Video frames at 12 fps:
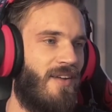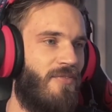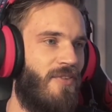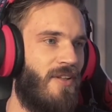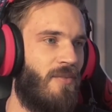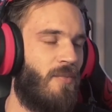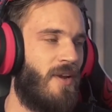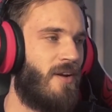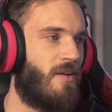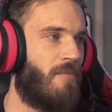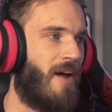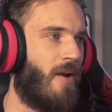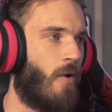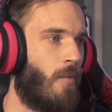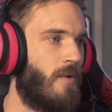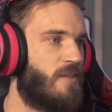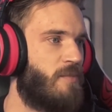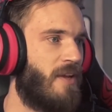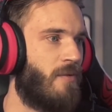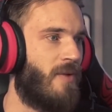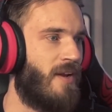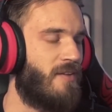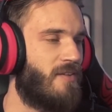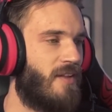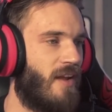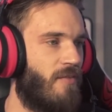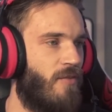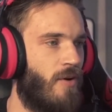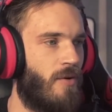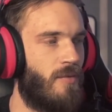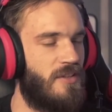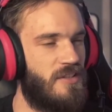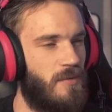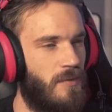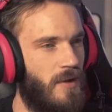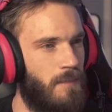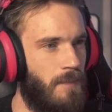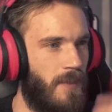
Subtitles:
of feel weird about always being ready to take a photo with someone.